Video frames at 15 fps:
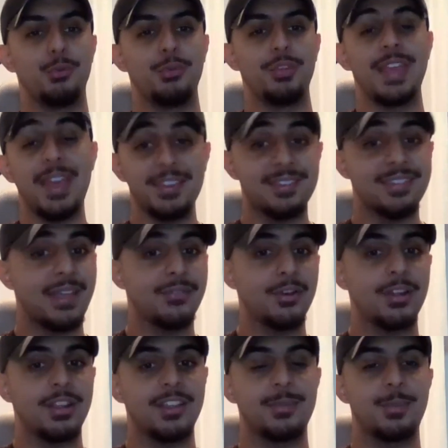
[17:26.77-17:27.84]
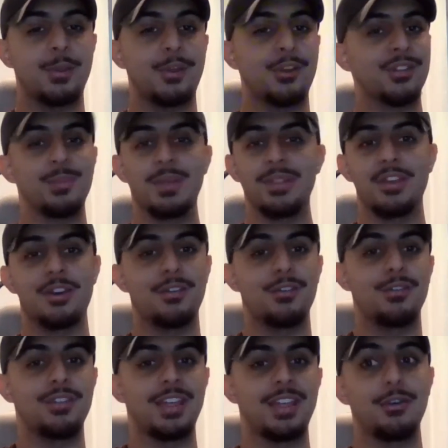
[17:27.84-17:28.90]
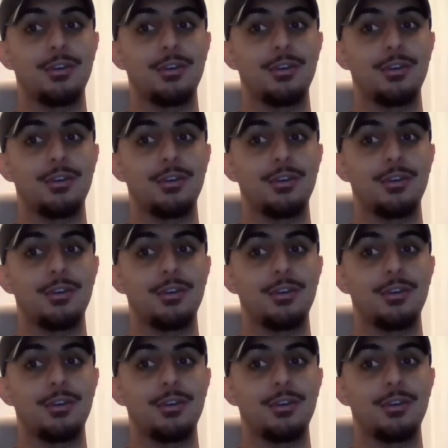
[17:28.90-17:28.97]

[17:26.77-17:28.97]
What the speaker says: yes, they've got experience, but they don't